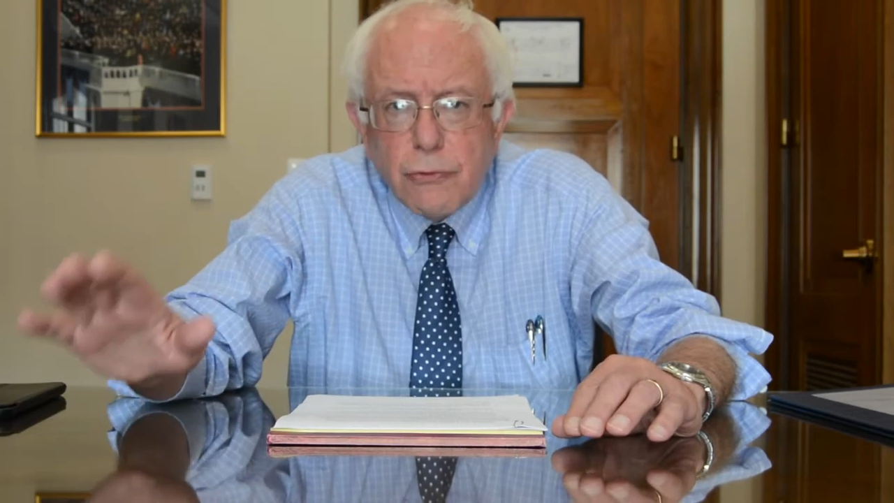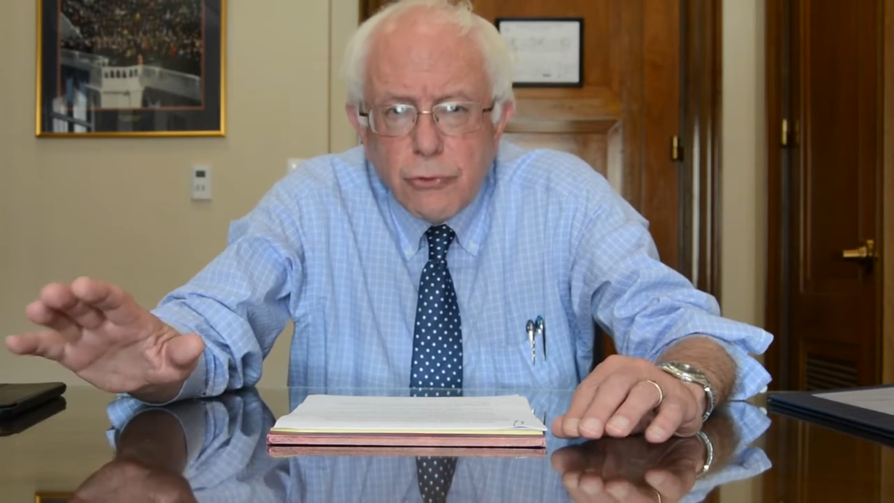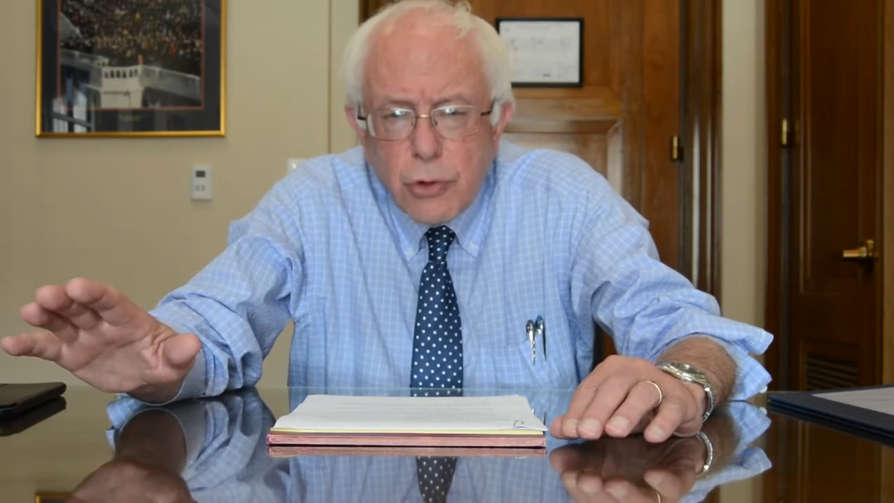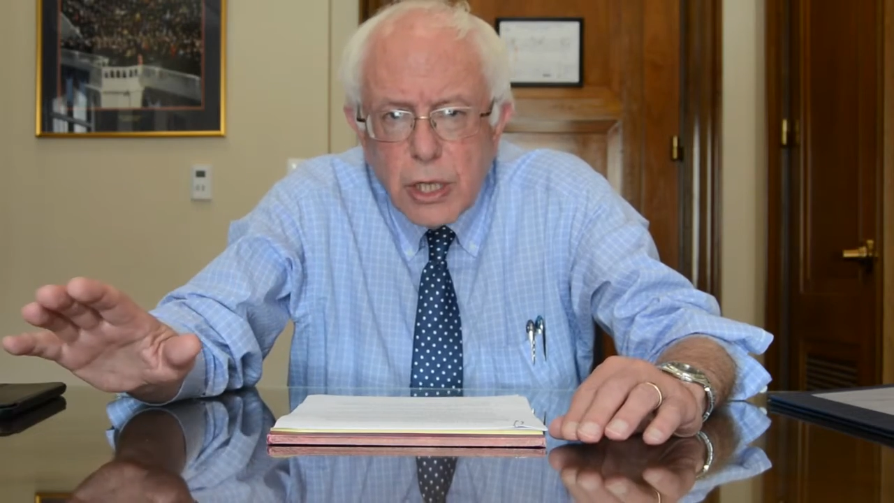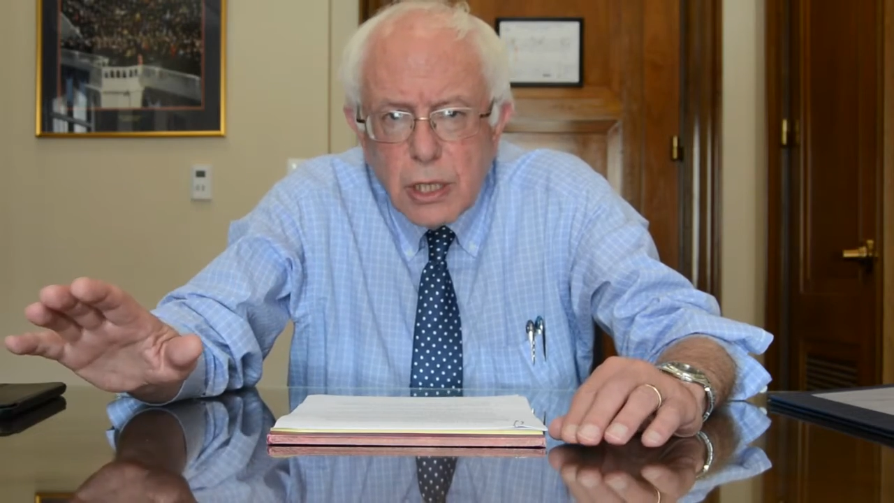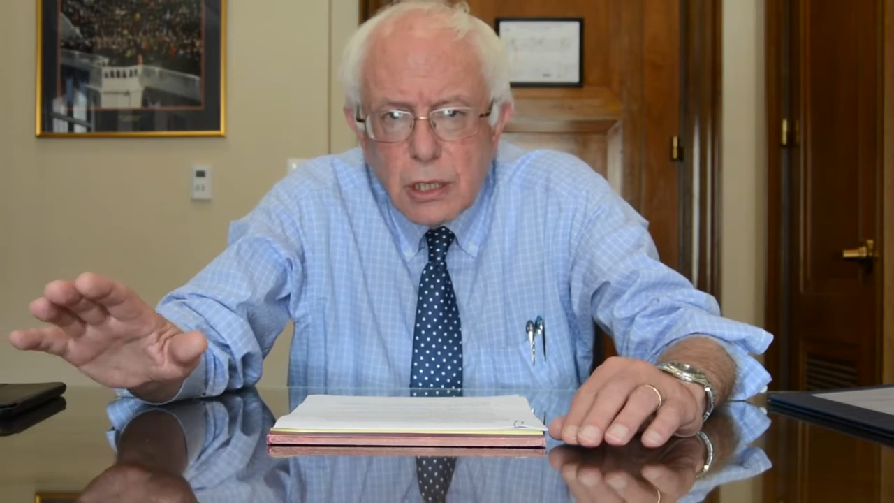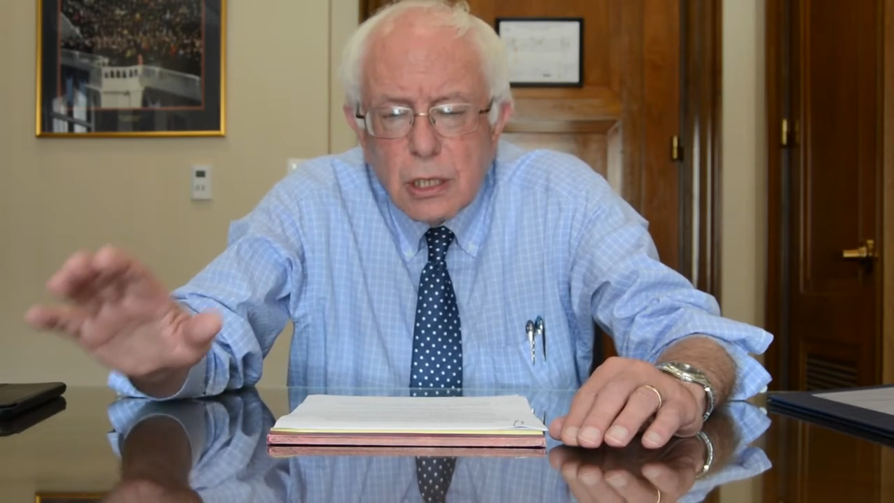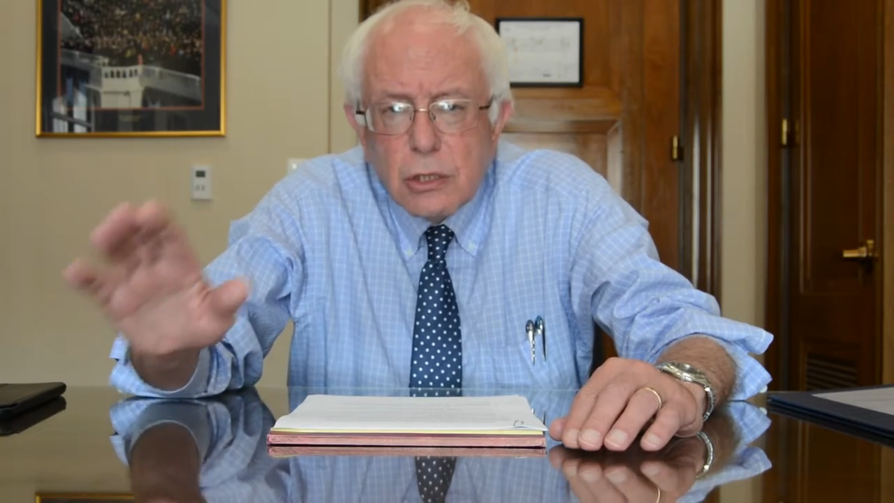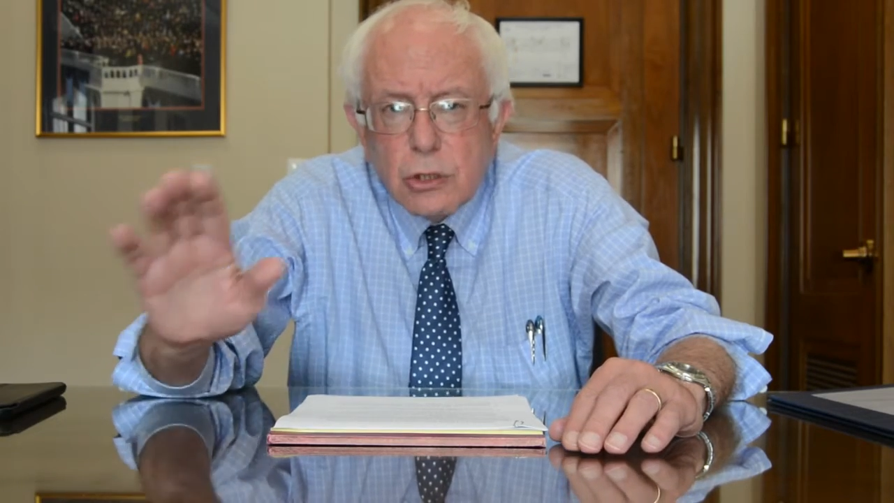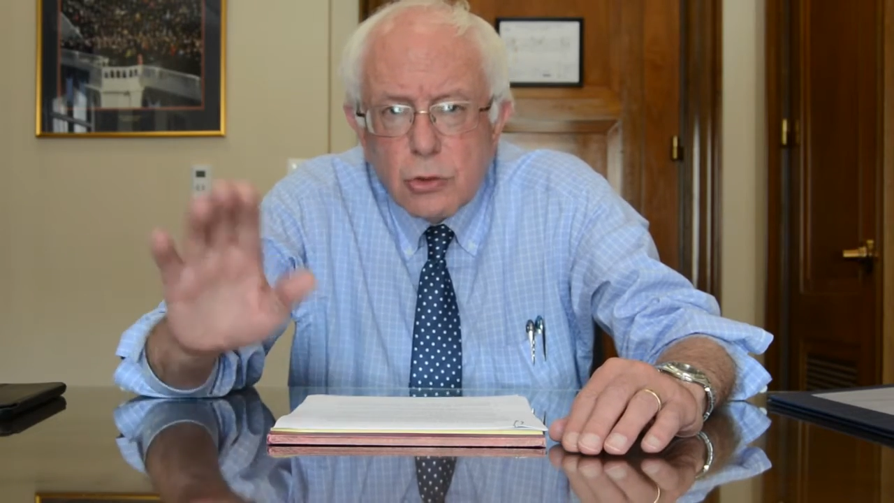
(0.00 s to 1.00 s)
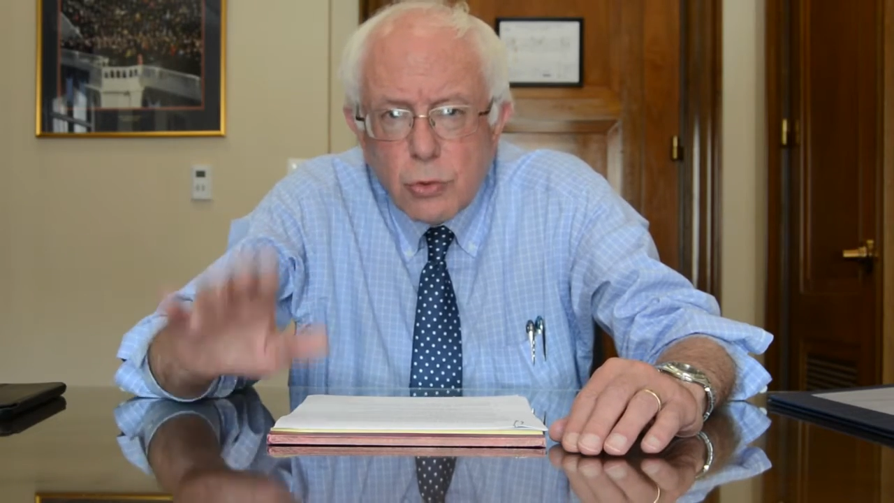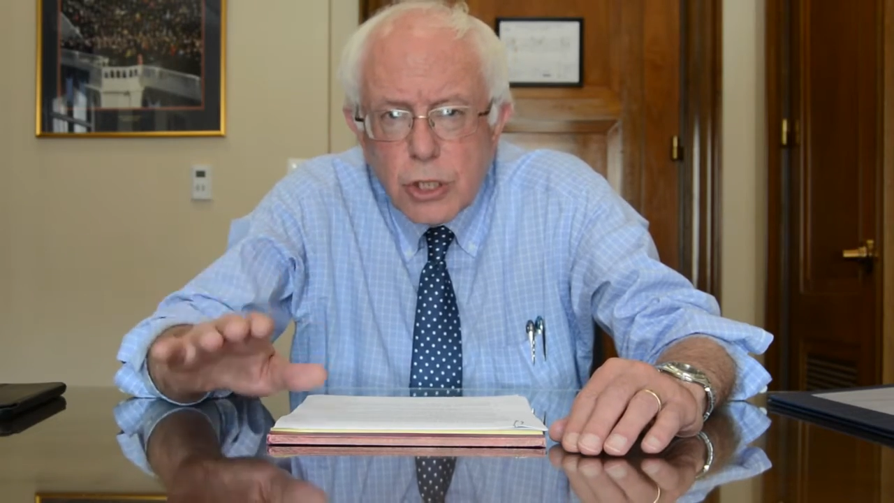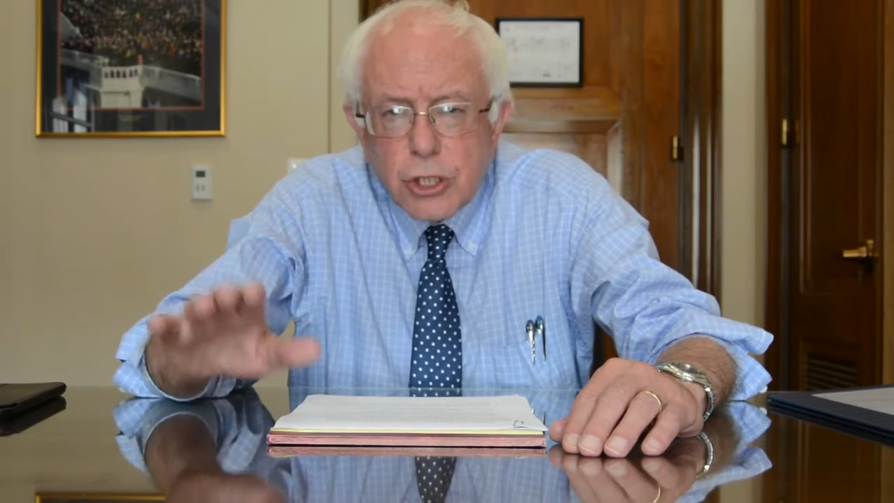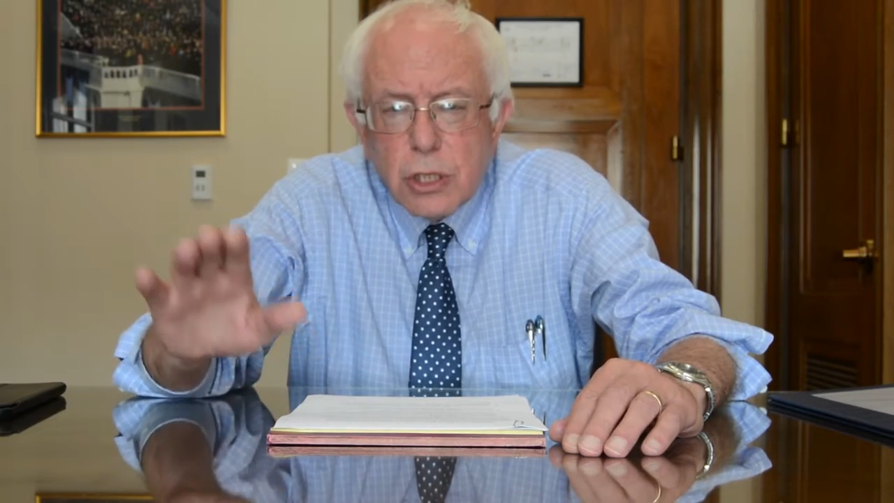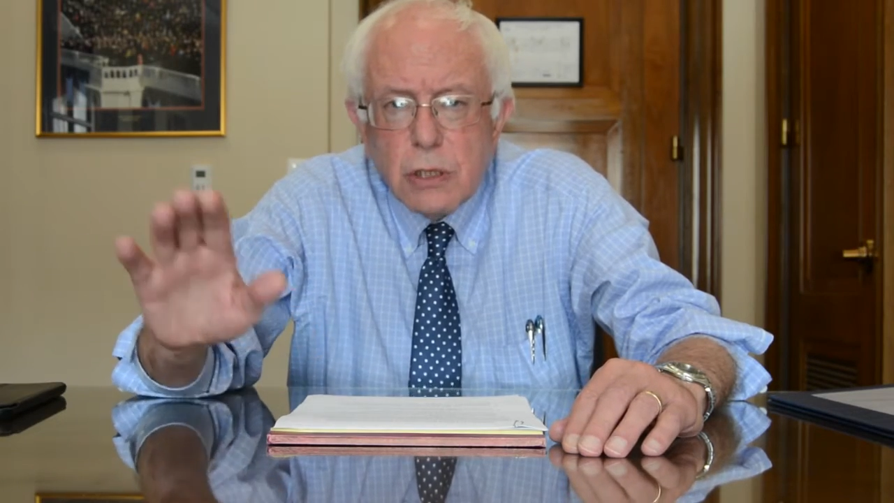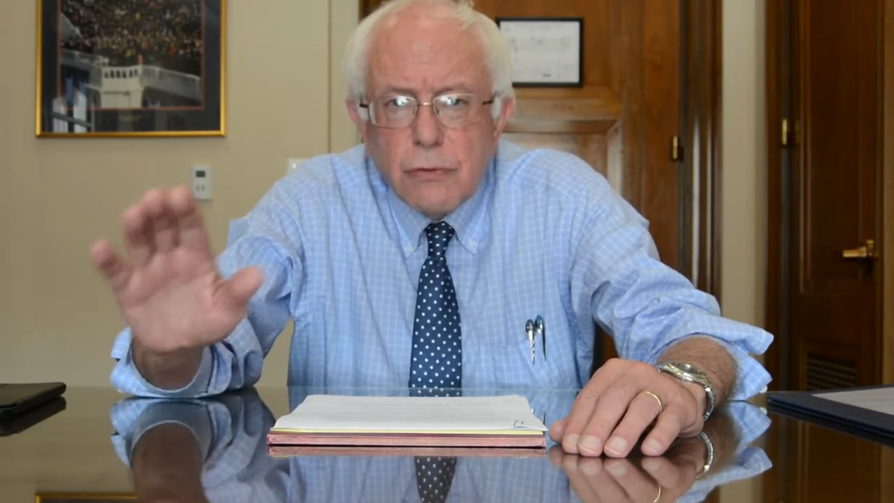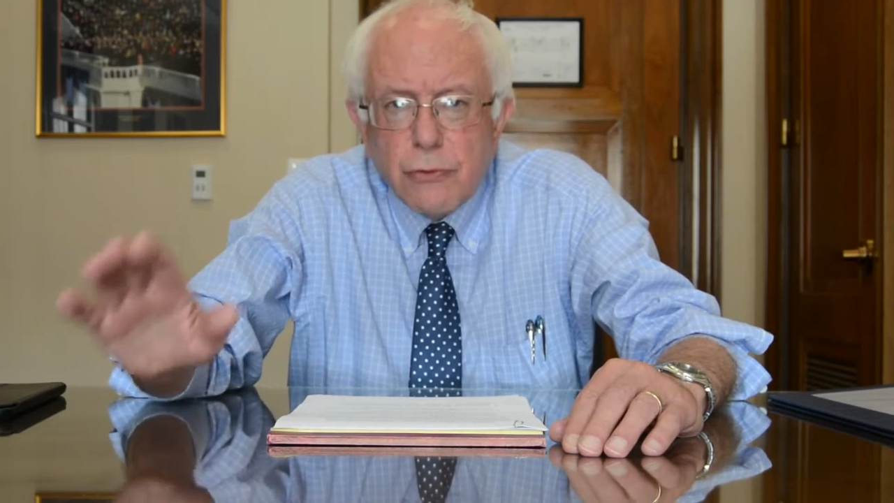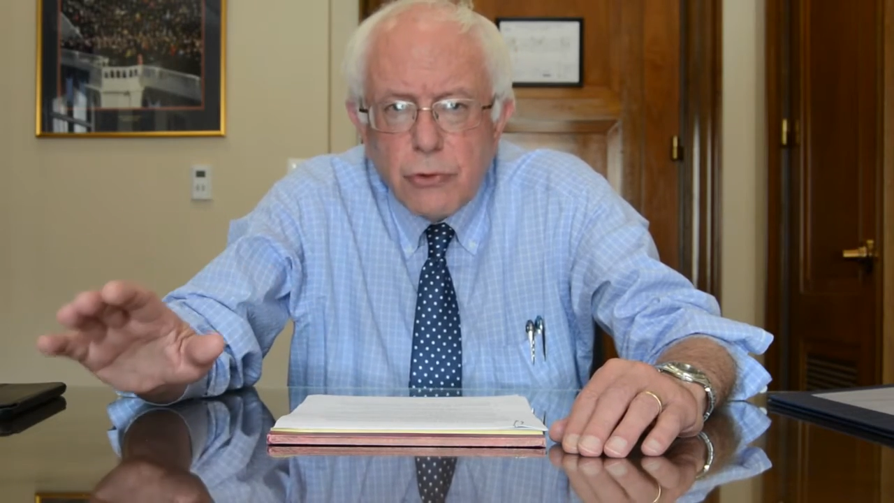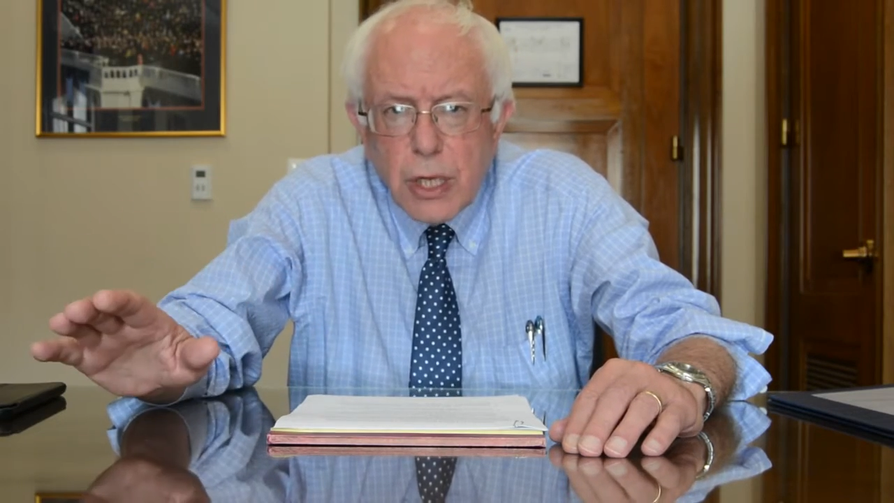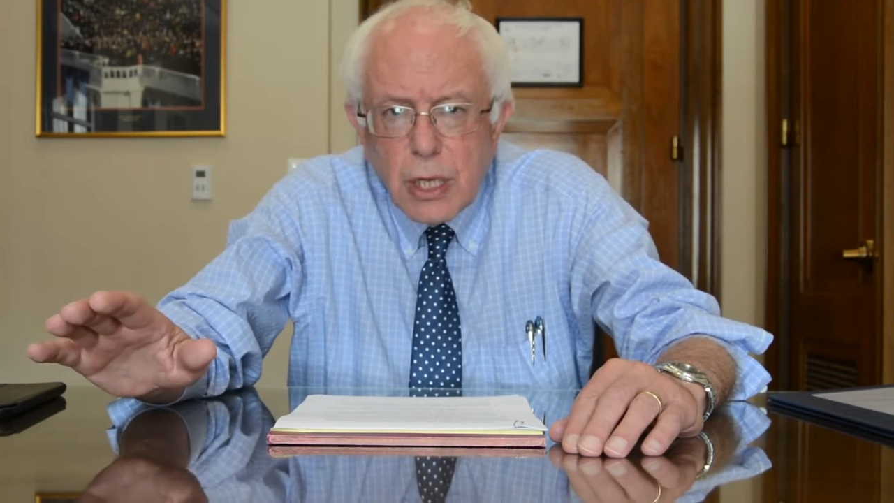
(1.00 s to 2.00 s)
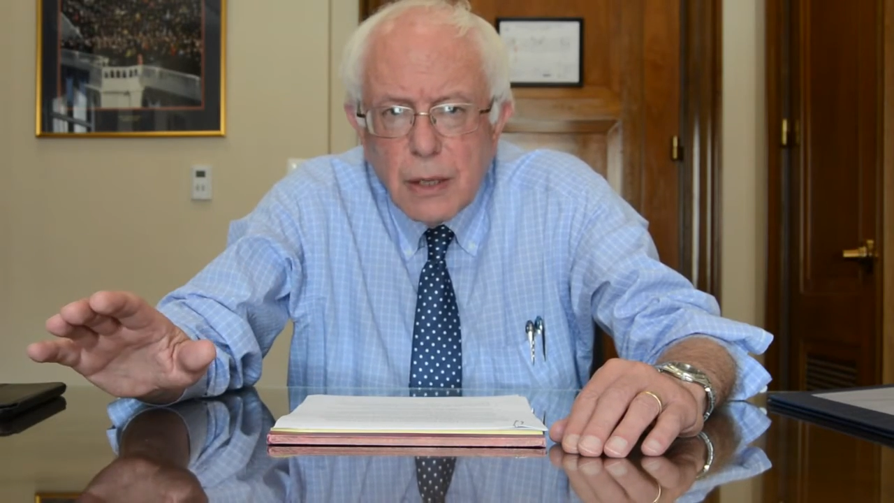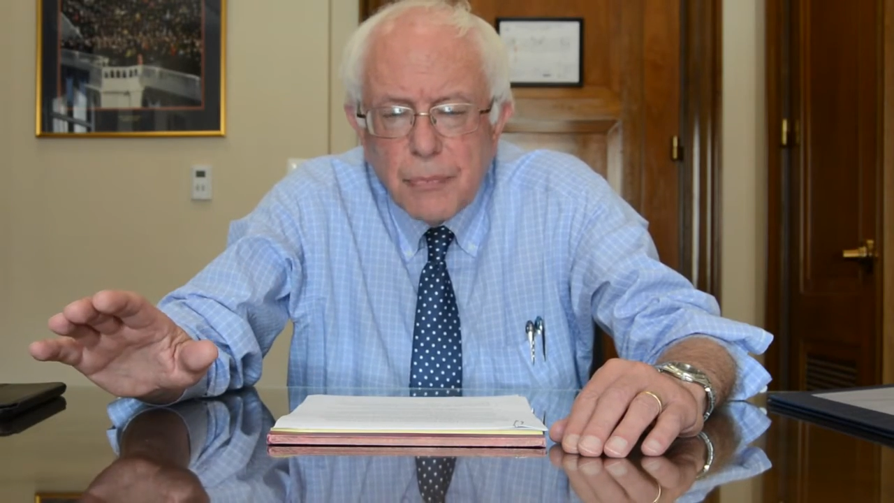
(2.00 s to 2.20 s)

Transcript: free. Tuition free.